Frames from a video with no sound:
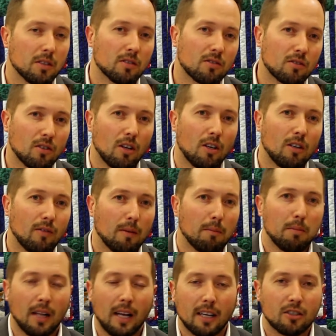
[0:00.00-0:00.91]
to solve
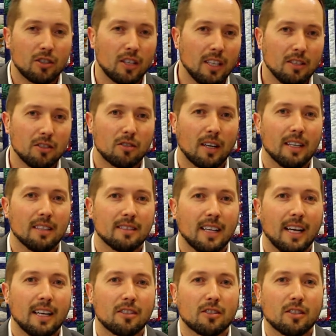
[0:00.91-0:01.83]
a blockchain
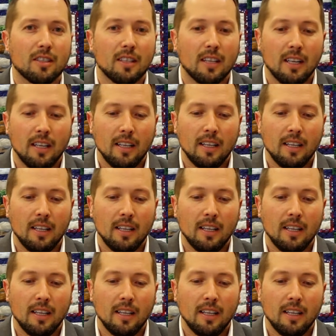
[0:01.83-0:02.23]
transaction,